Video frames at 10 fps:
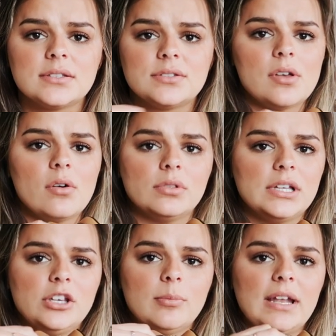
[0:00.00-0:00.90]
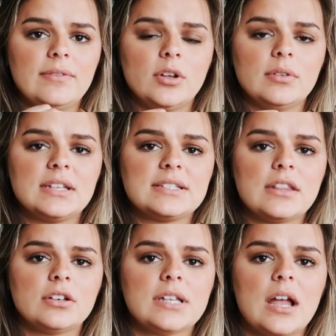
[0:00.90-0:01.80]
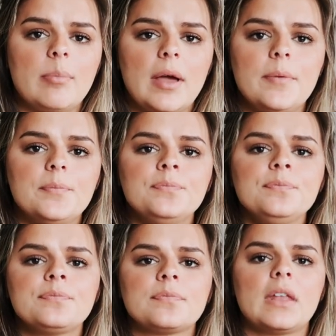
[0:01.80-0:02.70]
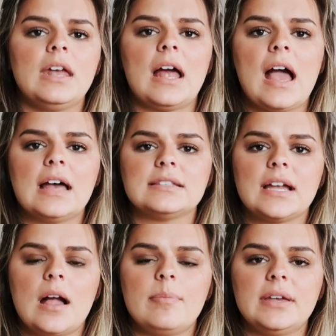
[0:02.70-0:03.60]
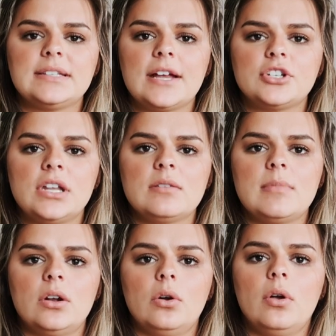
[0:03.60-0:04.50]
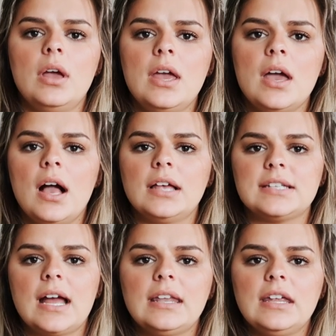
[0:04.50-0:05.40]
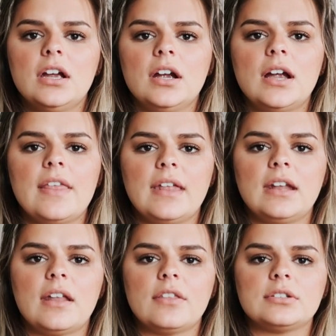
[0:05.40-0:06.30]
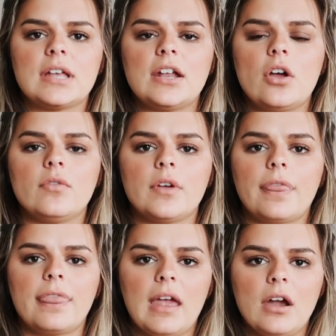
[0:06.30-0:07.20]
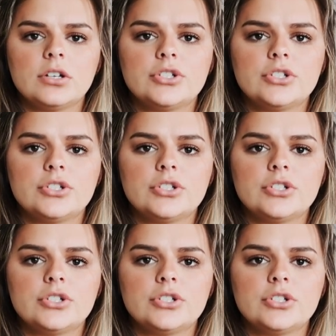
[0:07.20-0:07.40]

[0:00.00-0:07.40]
So like you might even know what the inside looks like, but it has like a big section in the middle, a side here, and then another side over there.